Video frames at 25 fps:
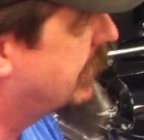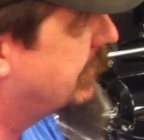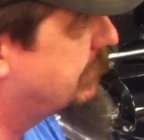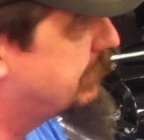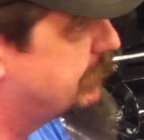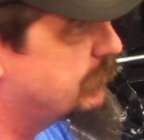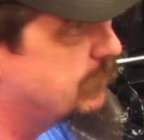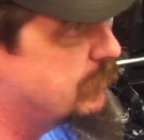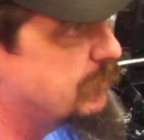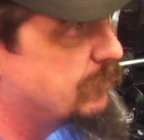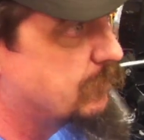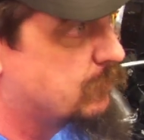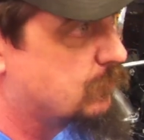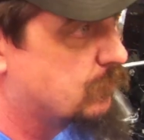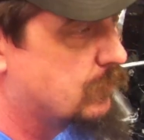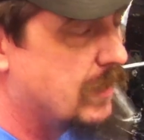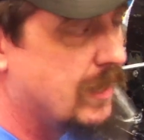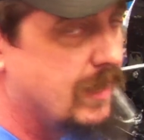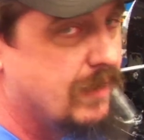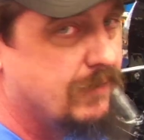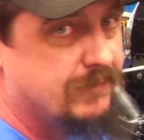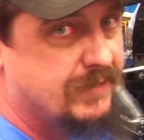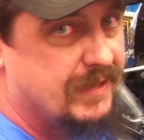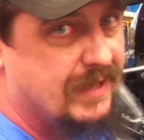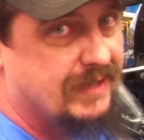maybe you've
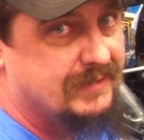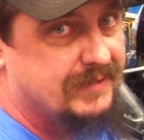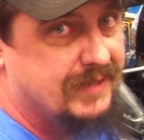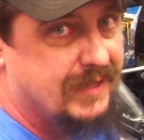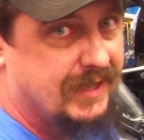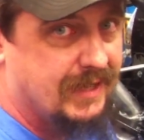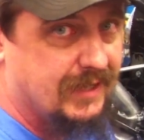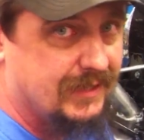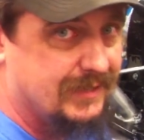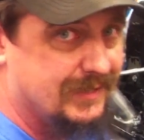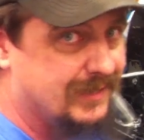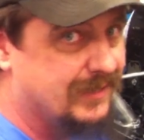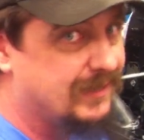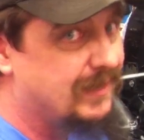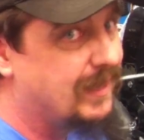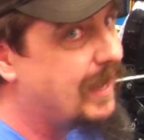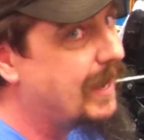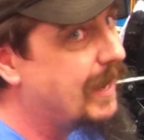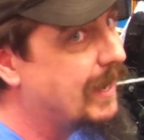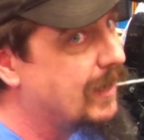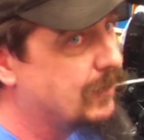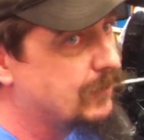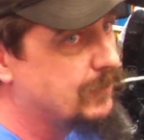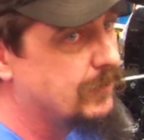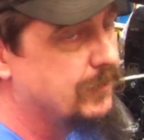revved that thing a
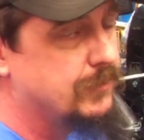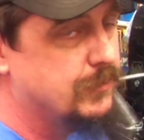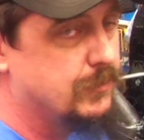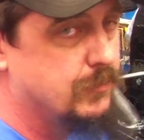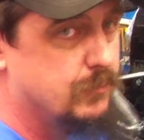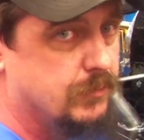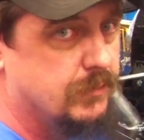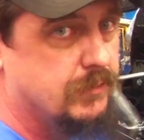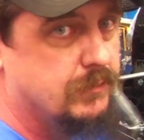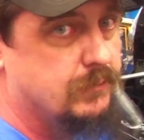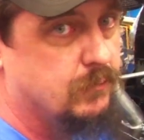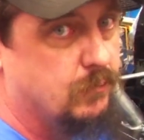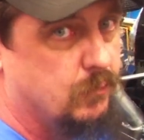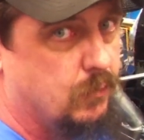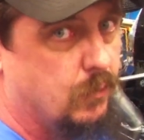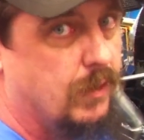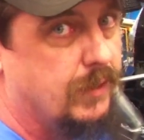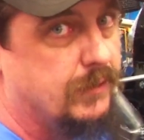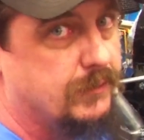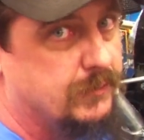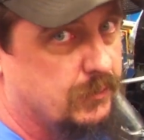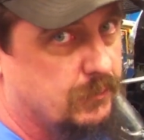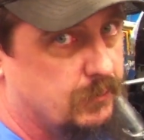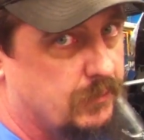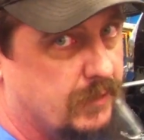little higher than you would
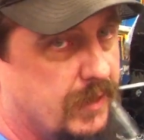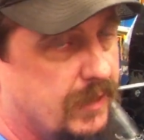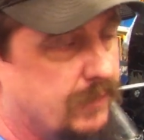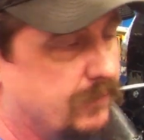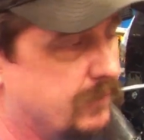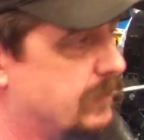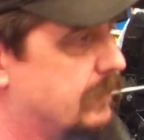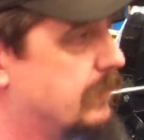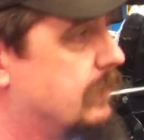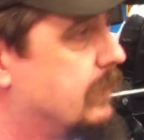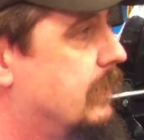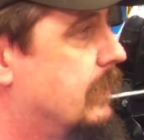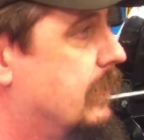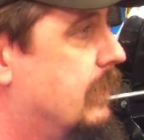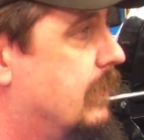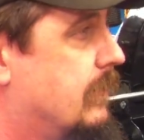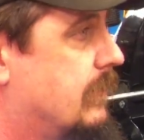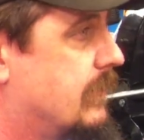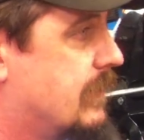want to rev it.